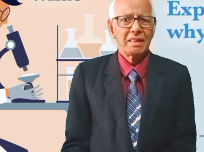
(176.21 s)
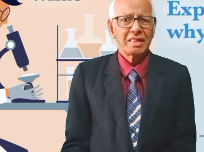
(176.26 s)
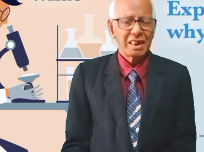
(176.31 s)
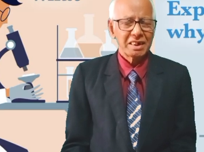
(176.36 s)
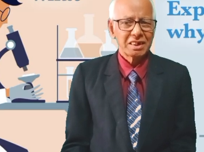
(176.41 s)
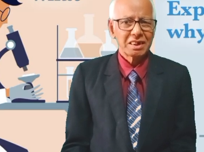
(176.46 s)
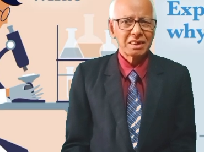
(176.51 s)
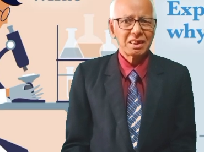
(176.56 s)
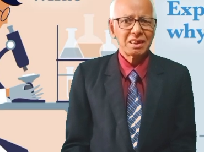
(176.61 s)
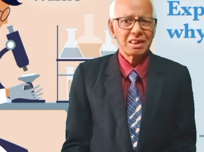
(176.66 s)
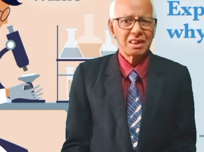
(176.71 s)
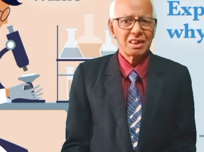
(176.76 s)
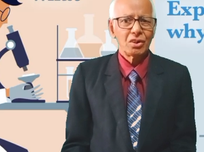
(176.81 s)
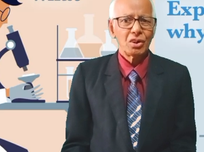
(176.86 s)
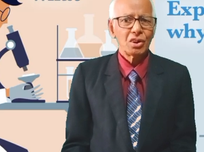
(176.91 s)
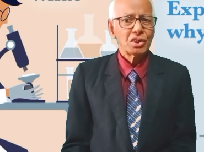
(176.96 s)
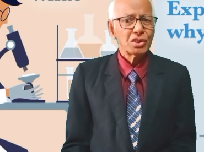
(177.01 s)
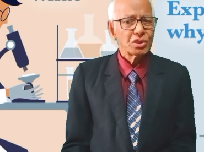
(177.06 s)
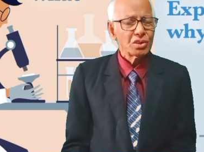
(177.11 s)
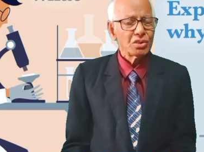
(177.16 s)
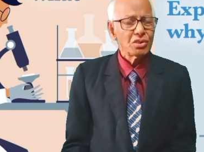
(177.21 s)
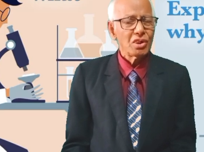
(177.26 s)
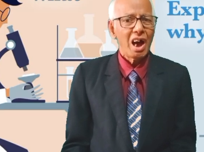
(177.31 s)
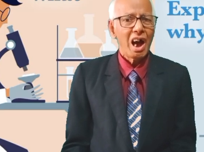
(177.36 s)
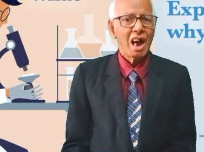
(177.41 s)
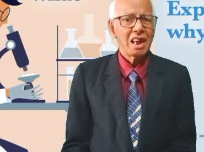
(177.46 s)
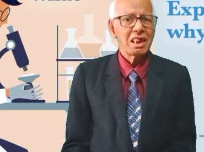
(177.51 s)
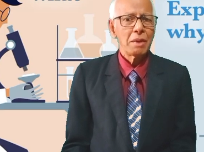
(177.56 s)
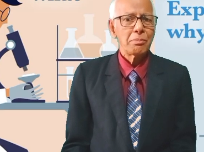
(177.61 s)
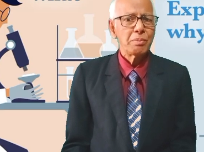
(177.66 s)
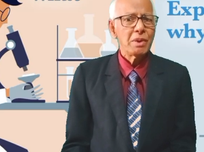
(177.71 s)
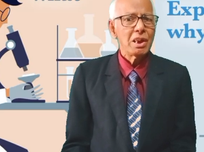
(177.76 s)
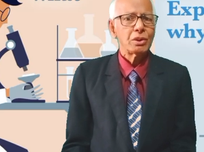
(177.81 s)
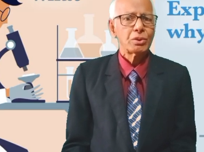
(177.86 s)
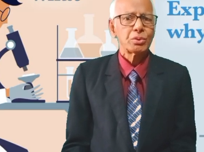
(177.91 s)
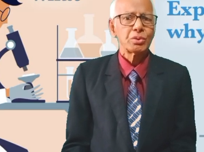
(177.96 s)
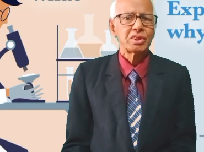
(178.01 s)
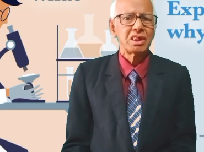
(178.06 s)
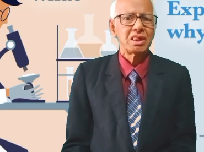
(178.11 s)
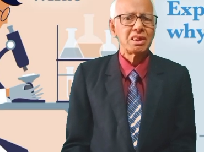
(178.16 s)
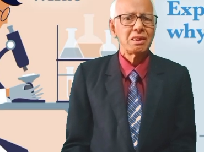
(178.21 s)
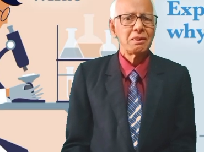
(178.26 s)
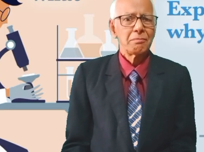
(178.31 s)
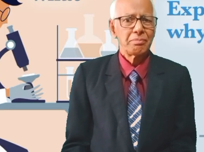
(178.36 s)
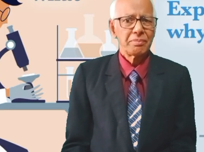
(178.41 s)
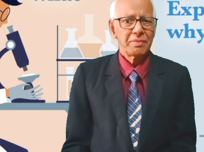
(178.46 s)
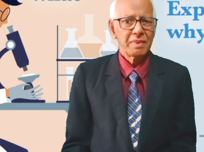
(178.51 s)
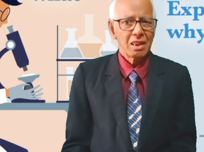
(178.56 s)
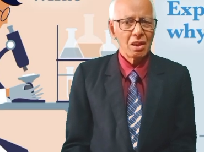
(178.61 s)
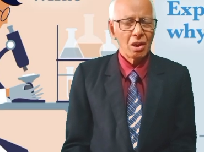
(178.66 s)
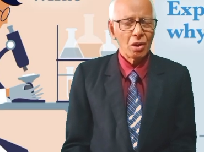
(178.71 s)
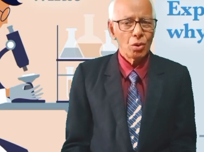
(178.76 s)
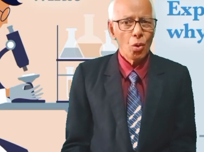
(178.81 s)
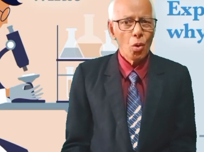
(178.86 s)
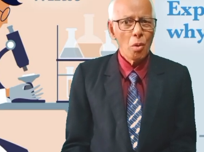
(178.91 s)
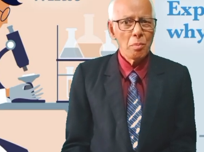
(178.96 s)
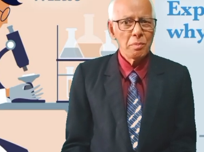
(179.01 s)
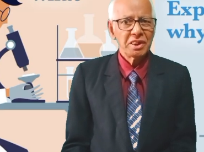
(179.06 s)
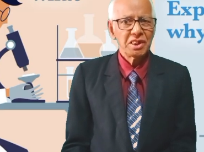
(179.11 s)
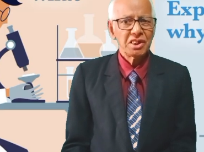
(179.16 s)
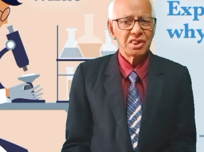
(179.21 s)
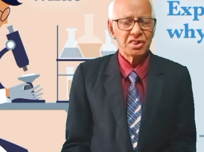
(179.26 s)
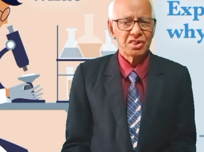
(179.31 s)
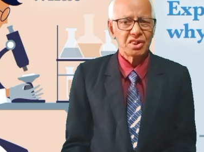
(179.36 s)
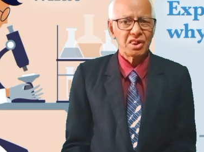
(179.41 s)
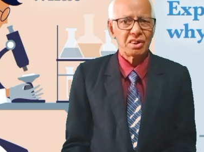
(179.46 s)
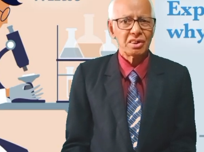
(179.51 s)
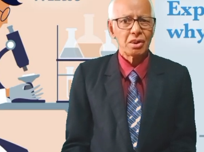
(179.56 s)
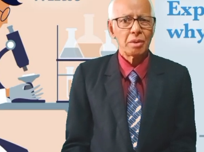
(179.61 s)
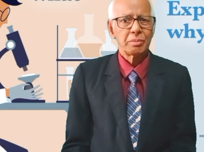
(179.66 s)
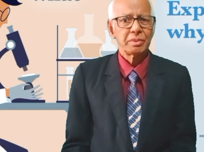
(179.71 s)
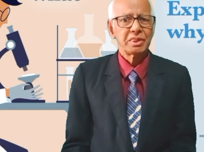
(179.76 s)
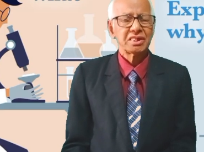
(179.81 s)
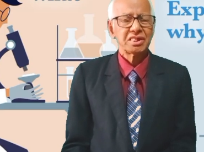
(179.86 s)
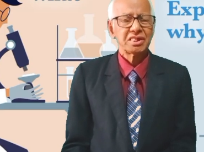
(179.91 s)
that also I appeal to the law minister of